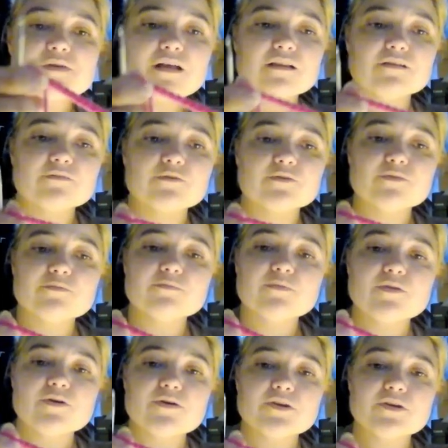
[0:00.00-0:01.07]
however
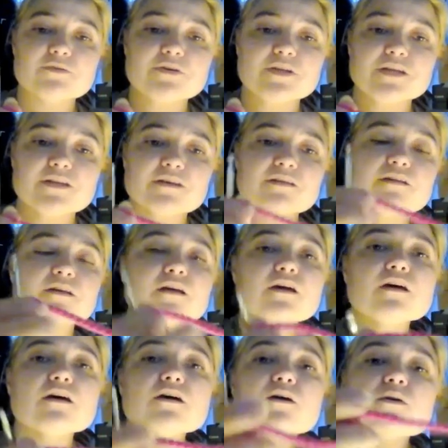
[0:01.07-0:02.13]
long you need.
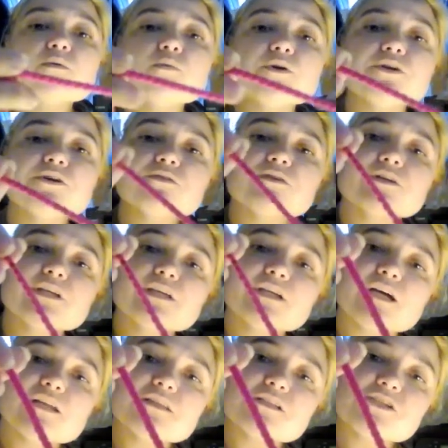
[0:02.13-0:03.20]
When you're looking
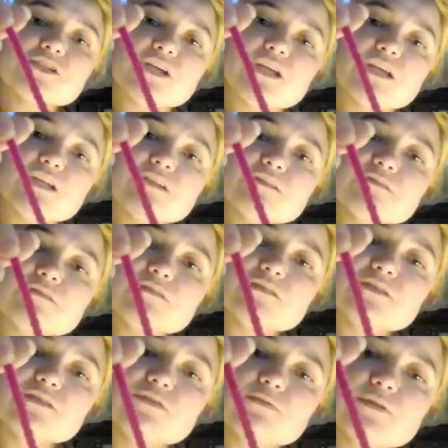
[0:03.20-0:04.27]
at the chain,
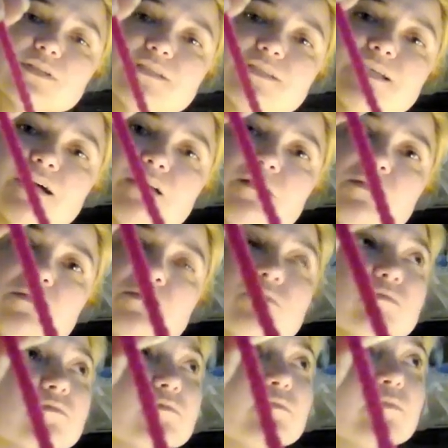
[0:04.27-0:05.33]
you can tell
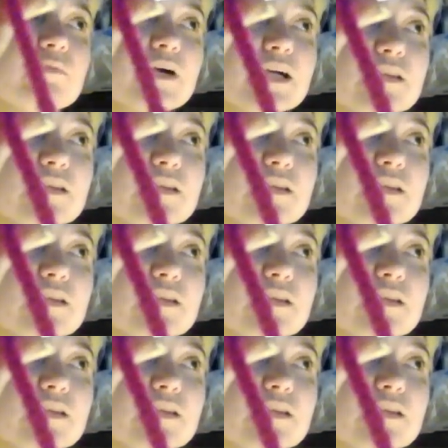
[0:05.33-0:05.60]
by